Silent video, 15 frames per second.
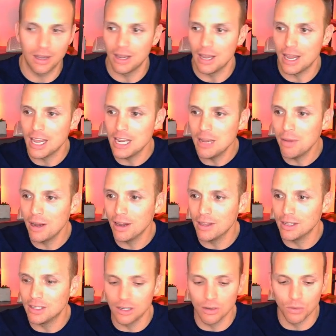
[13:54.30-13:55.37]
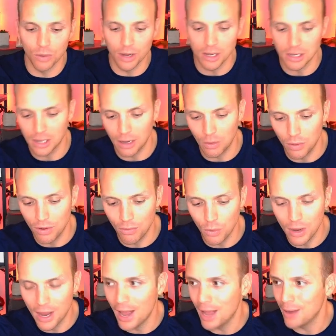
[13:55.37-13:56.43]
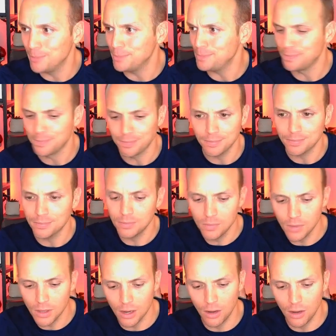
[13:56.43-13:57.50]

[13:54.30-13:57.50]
anybody that's in a risk, we, we had a